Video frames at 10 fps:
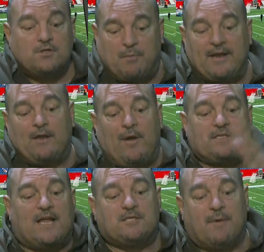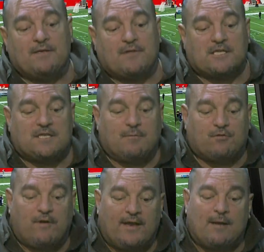But anyways, that's number
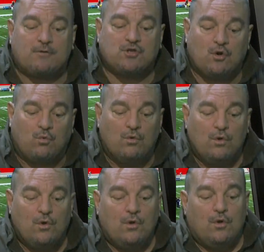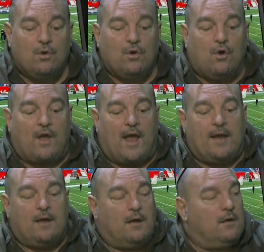3. And number 2,
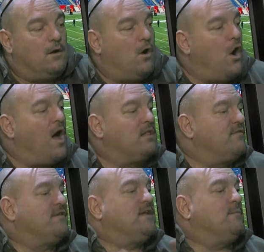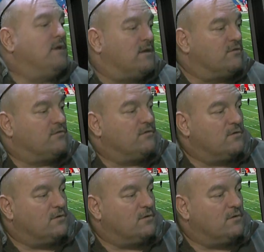okay, all of the DBs.